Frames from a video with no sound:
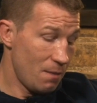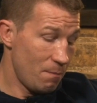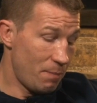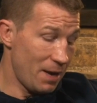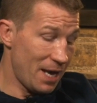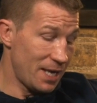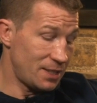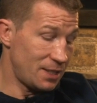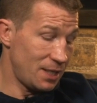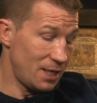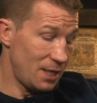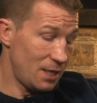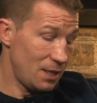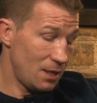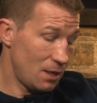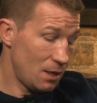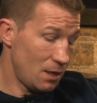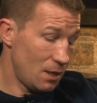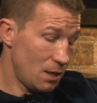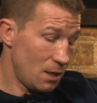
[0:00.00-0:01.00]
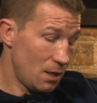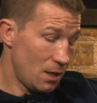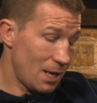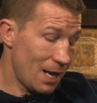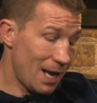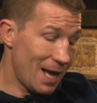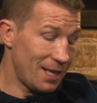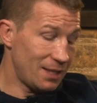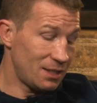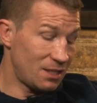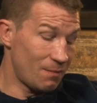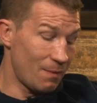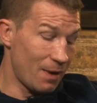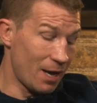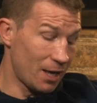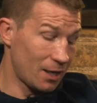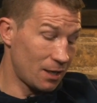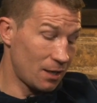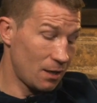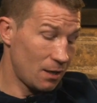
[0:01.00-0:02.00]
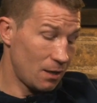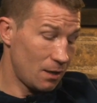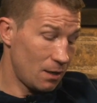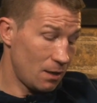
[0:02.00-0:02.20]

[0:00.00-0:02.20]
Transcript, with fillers: Bezzy, Entomac.